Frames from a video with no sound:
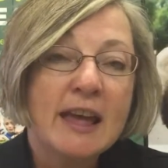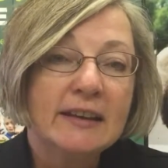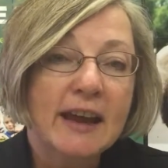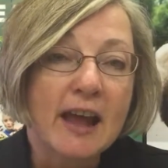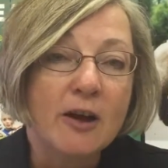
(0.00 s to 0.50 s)

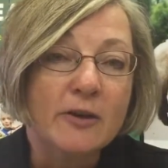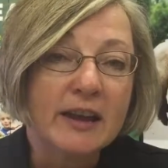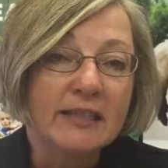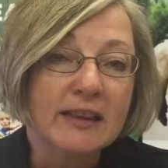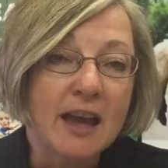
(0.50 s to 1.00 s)
Now,
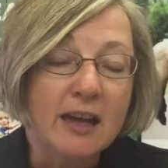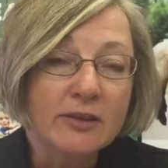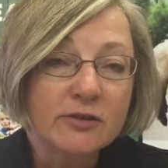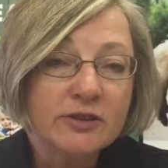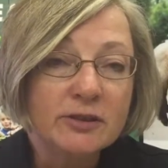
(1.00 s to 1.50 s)
in the
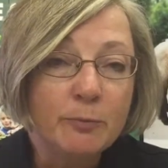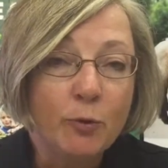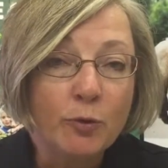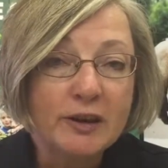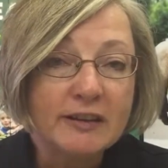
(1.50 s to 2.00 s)
other
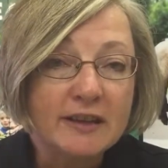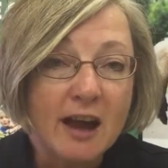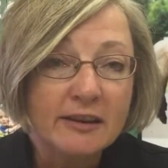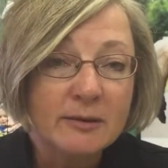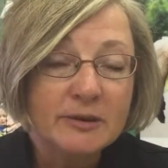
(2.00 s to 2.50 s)
supporting
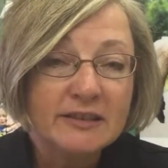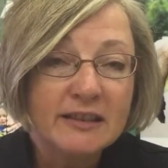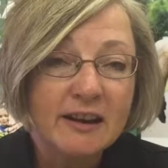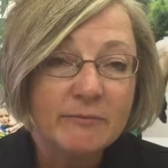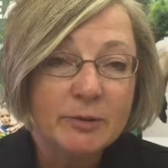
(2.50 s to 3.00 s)
documents
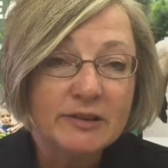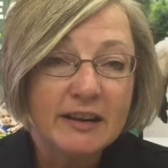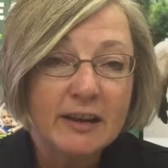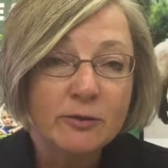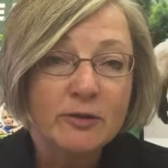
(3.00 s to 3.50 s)
that I put
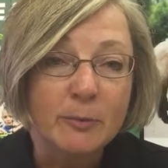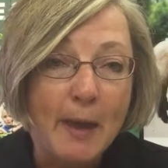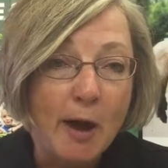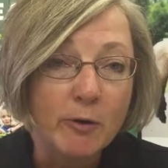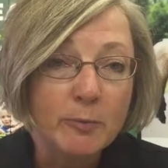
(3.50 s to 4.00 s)
together, the
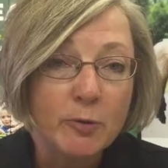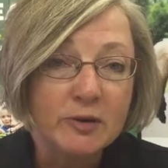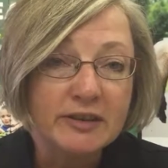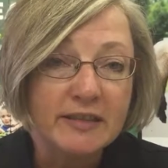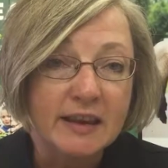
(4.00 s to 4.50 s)

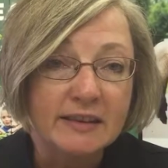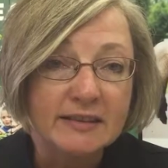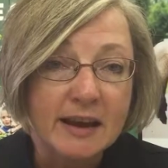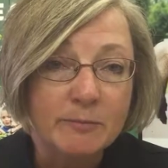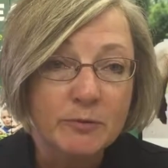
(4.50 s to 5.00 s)
PowerPoint and the
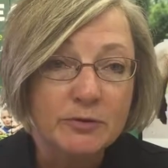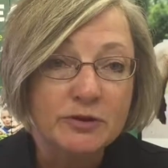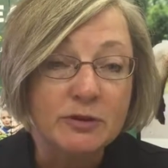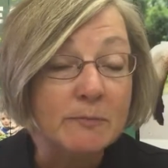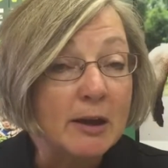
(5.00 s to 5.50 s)

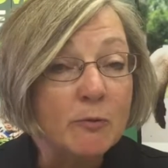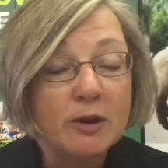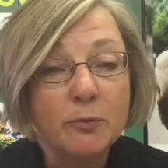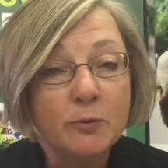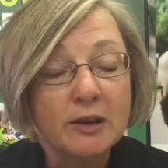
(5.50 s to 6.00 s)
examples, you may
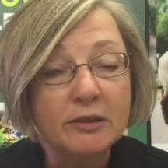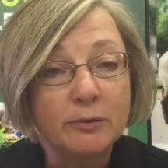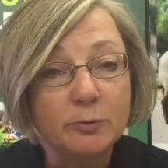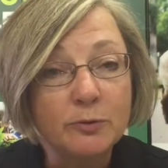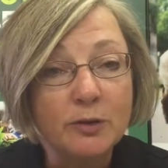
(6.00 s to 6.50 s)
want to read
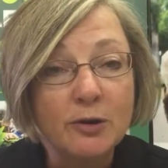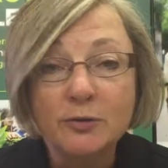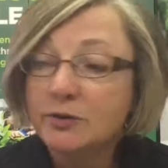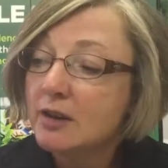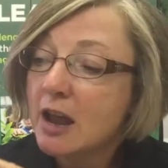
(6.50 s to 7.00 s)
through
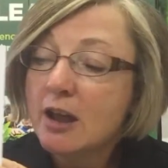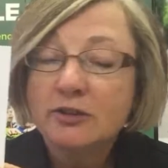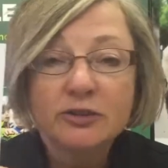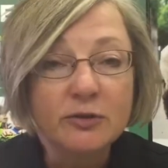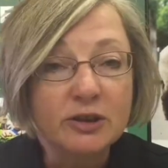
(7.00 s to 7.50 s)
those
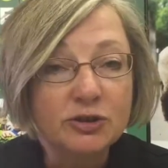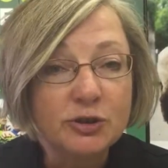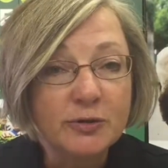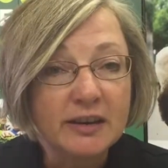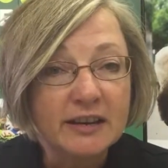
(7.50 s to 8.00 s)
so that
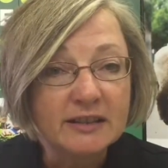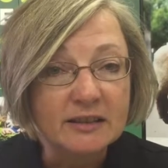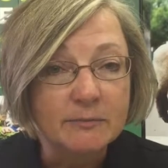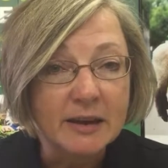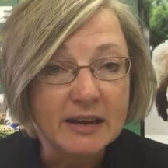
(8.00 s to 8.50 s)
you can get
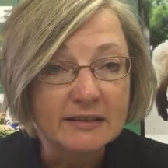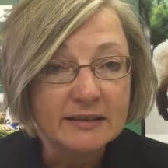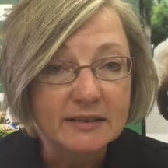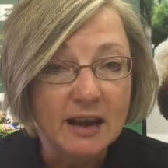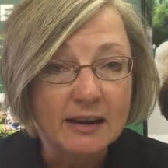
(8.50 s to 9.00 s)
some
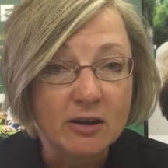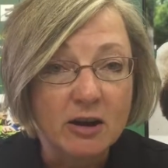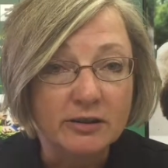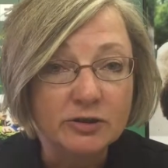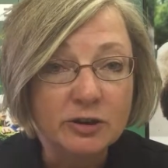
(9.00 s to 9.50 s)
insight
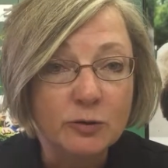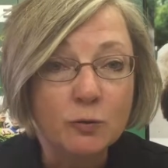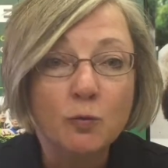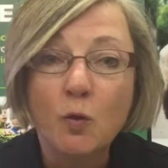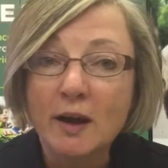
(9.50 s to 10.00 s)
onto
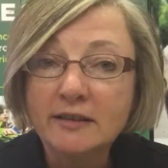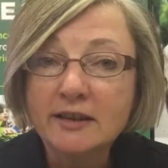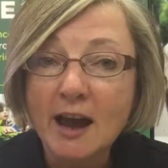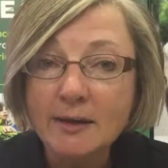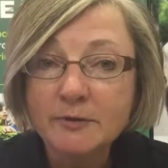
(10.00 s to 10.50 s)
what
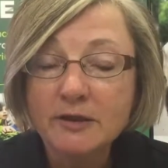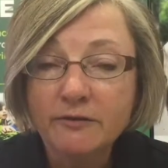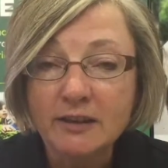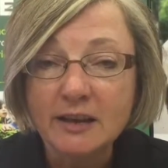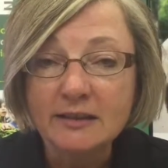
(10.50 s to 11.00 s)
types
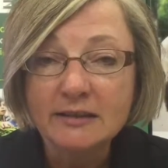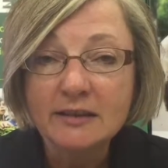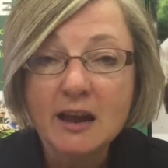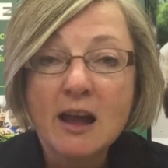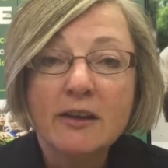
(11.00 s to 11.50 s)
of
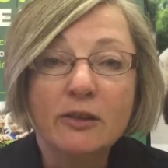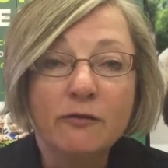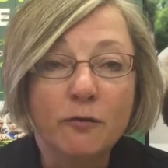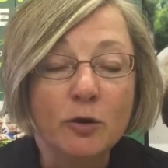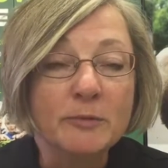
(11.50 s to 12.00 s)
things the
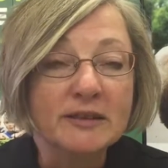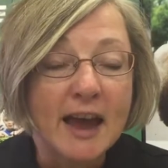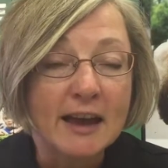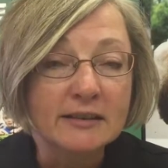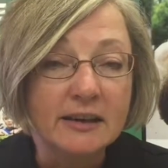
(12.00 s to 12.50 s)
form is
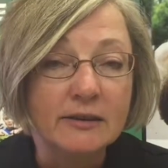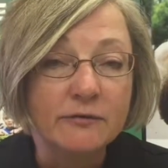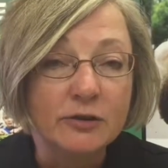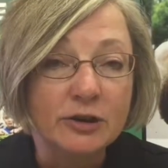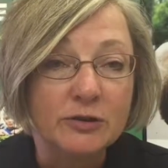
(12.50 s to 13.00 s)
asking
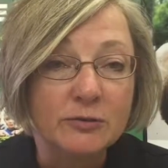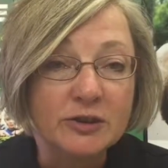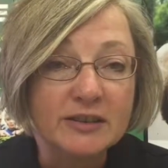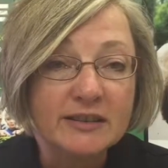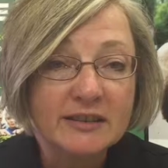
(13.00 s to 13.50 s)
for you
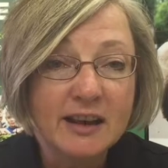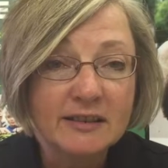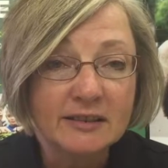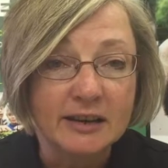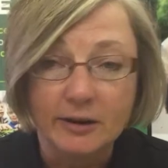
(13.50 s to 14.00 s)
to
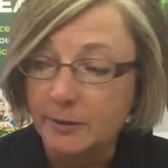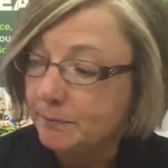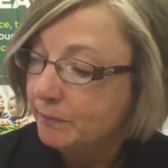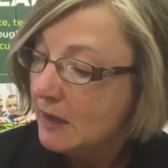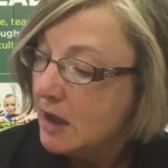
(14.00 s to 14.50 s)
discuss here.
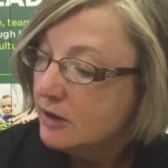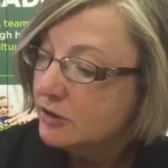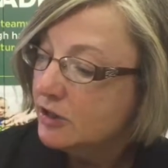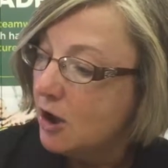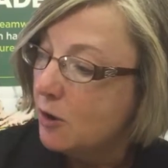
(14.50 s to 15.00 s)

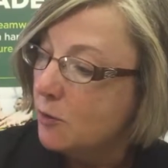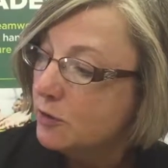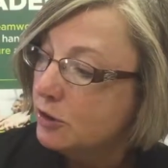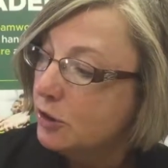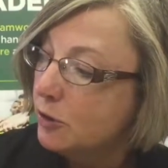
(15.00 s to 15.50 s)

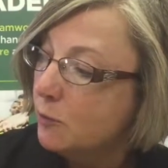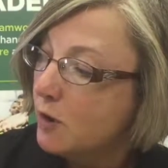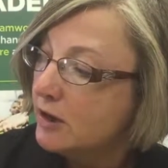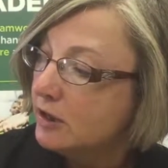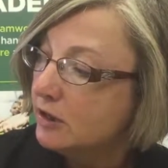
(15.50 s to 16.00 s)
So you
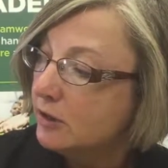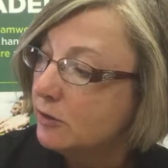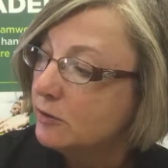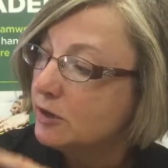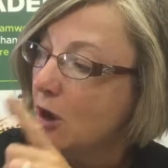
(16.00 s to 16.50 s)
want to
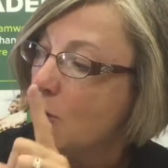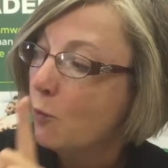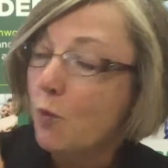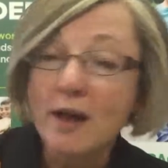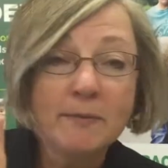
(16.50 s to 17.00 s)
use
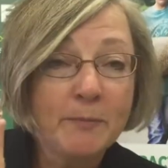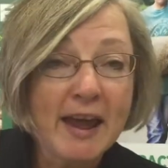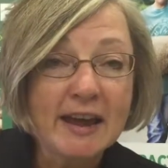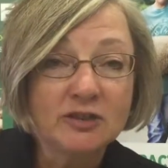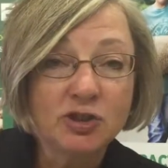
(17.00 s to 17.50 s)
1
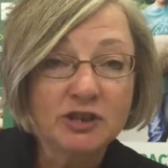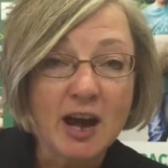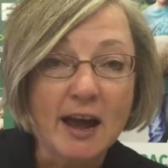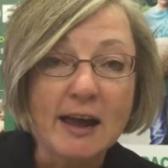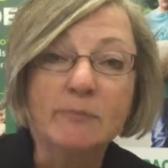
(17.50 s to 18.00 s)
page
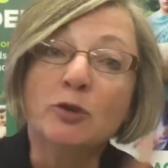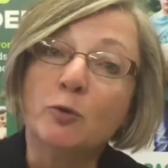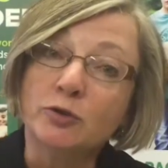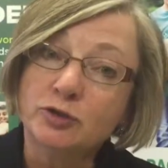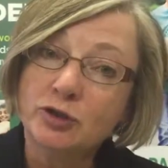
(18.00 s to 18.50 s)
typed
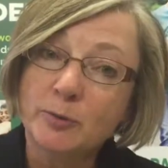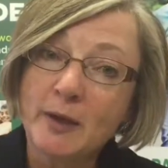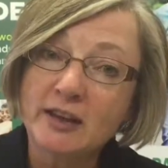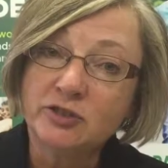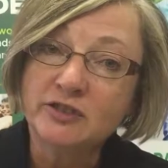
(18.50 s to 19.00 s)
or 2
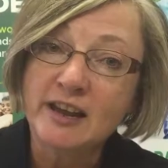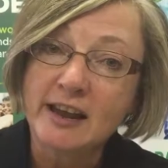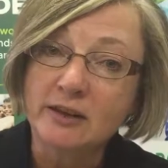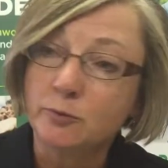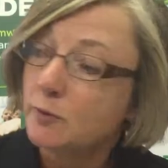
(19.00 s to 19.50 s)
pages
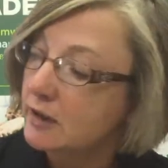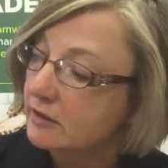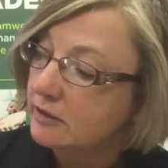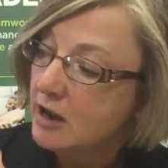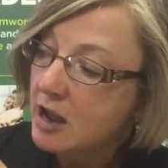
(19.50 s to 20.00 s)

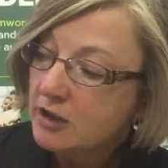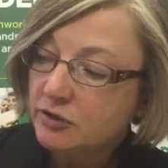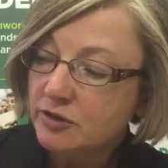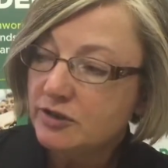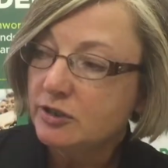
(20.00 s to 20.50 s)
handwritten
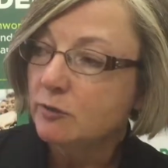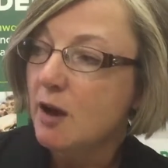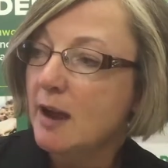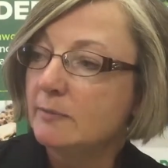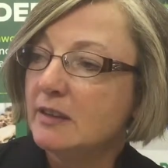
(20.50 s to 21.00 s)
to
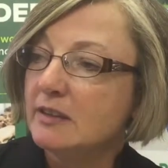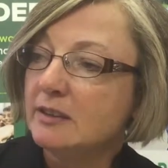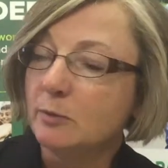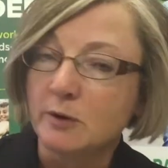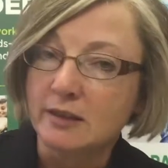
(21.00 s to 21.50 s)
describe
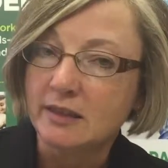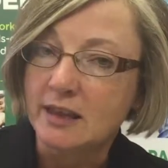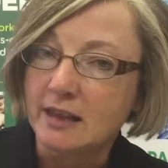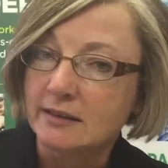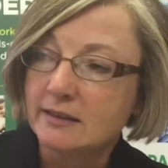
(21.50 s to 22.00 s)
these 3
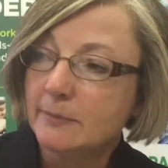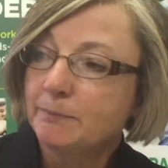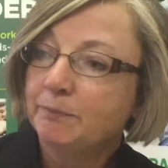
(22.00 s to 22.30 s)
things.